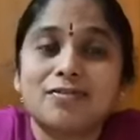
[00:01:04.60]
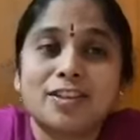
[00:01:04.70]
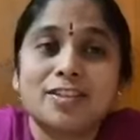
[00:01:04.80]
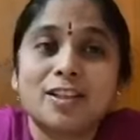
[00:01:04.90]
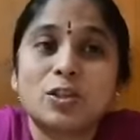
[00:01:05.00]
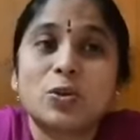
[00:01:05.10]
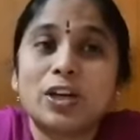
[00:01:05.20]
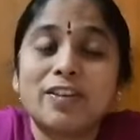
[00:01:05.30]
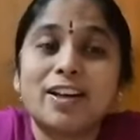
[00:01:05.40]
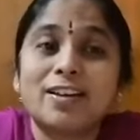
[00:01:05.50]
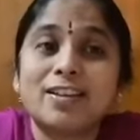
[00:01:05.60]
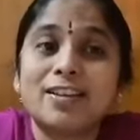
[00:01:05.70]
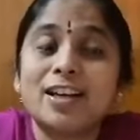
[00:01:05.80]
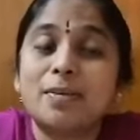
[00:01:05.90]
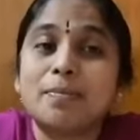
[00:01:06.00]
first lesson only we
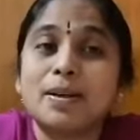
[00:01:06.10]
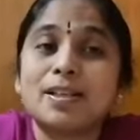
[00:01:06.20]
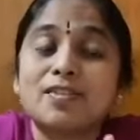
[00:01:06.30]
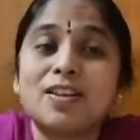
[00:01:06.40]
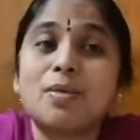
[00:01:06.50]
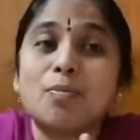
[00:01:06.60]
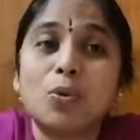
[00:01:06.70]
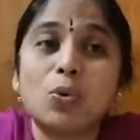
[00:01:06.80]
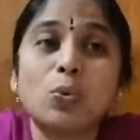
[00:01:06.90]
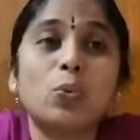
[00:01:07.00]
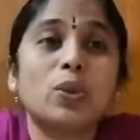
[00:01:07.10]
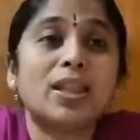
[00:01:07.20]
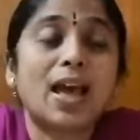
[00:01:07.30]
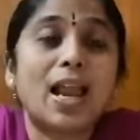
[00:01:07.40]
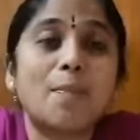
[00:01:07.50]
learned that birds will move
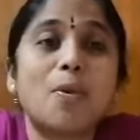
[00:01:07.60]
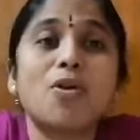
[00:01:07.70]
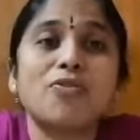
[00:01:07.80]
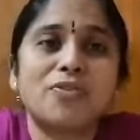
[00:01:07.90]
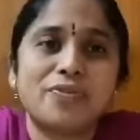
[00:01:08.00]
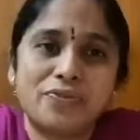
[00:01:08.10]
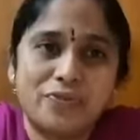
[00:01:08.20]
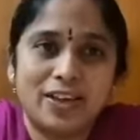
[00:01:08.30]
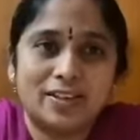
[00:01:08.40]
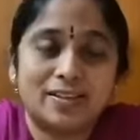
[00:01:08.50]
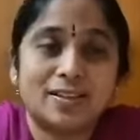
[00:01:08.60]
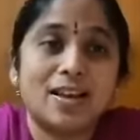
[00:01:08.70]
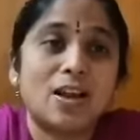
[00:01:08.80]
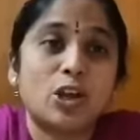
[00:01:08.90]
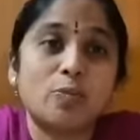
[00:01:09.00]
with the help of wings.
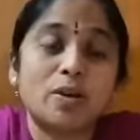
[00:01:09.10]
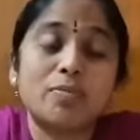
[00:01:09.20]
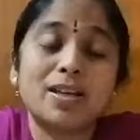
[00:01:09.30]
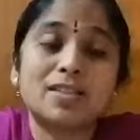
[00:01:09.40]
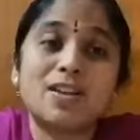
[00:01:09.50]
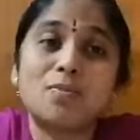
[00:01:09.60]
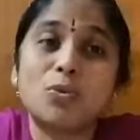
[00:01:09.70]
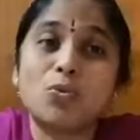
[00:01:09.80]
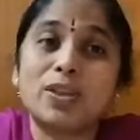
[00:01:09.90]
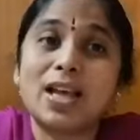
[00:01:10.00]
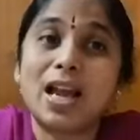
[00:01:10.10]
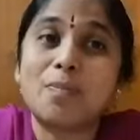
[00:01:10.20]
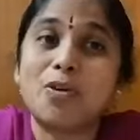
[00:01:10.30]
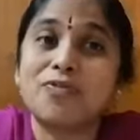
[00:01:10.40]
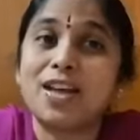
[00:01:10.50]
Human beings will move with the
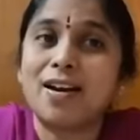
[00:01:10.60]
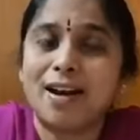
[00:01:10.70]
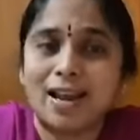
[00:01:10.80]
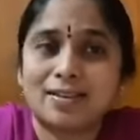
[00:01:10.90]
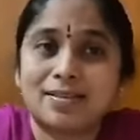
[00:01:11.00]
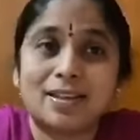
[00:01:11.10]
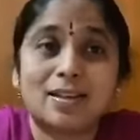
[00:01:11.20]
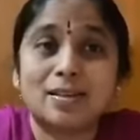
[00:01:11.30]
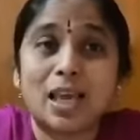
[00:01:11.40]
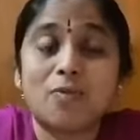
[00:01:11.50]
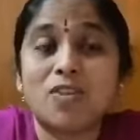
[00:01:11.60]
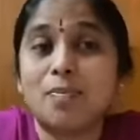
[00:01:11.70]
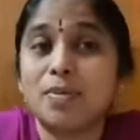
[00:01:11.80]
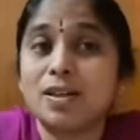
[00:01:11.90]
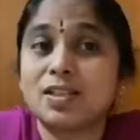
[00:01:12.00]
help of their legs. In the same
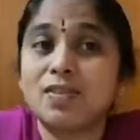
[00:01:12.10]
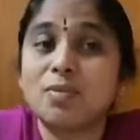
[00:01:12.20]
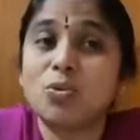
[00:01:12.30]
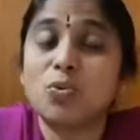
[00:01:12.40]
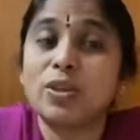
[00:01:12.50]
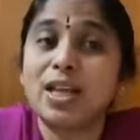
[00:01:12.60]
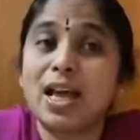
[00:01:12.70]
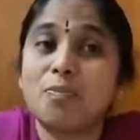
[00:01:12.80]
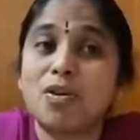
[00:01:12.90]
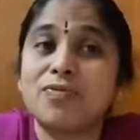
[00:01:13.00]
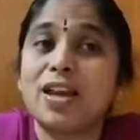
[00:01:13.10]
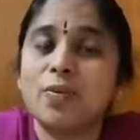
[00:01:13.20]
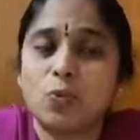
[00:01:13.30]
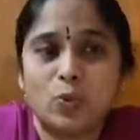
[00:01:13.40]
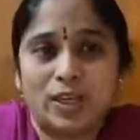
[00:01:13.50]
way, birds will move with the help of
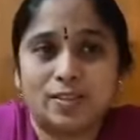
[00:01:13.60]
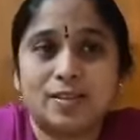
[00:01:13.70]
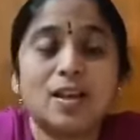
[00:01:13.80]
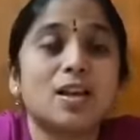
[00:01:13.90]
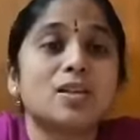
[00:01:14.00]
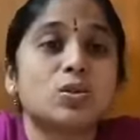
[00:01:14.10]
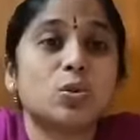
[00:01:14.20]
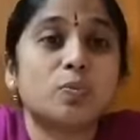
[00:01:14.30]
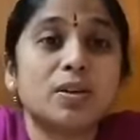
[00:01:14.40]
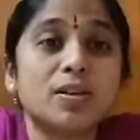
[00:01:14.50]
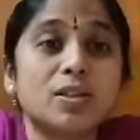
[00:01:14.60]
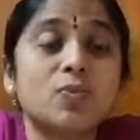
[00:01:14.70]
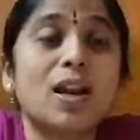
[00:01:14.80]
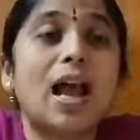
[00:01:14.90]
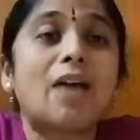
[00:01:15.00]
their wings. So,
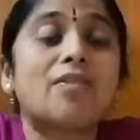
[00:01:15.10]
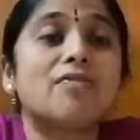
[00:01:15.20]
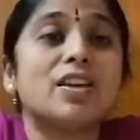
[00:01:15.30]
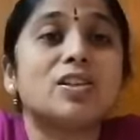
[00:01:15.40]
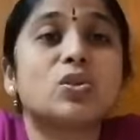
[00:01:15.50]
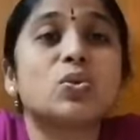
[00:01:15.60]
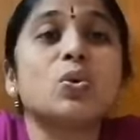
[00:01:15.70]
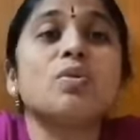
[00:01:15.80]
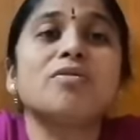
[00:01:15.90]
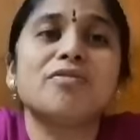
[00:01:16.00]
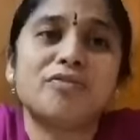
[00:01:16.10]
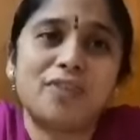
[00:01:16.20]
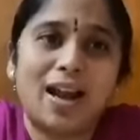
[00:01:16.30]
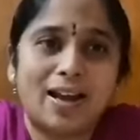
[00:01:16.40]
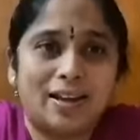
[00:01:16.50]
birds will have a wings to
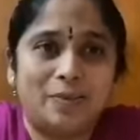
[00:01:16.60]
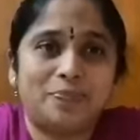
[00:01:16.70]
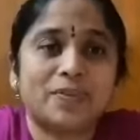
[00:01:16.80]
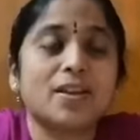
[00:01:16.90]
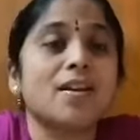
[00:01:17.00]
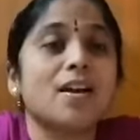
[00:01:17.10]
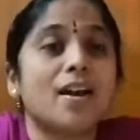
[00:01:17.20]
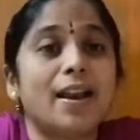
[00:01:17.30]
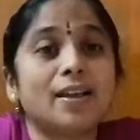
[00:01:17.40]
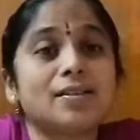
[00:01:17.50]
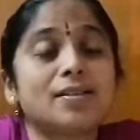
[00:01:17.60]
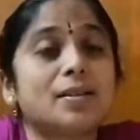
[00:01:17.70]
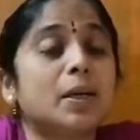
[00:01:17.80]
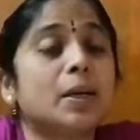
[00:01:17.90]
fly. Next,